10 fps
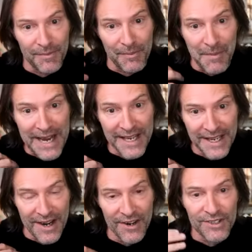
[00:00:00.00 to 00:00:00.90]
my
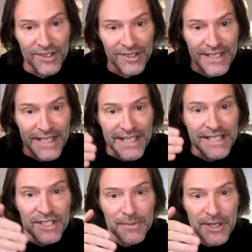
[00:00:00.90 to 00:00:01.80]
character
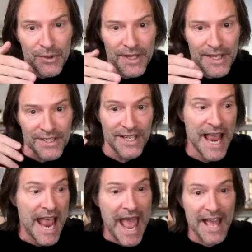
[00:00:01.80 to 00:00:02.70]
needs to be doing this,
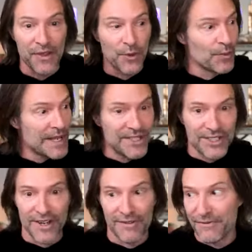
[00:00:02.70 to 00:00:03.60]
and the
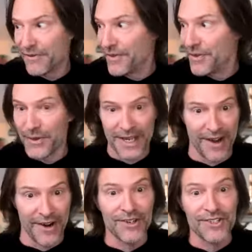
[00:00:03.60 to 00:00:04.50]
rest of the
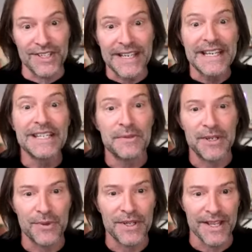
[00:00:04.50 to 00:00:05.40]
characters need to be
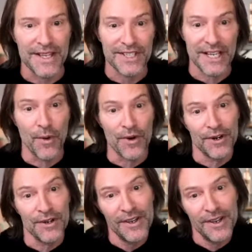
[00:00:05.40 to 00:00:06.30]
doing this in
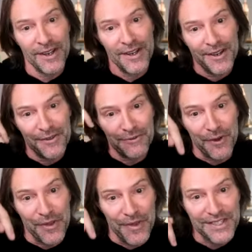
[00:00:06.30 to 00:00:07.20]
order
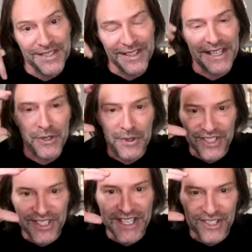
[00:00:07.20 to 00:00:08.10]
for this, like, you can
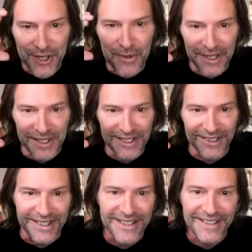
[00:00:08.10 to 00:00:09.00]
see it so
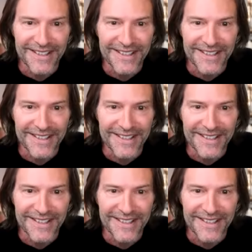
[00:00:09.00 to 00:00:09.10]
clearly.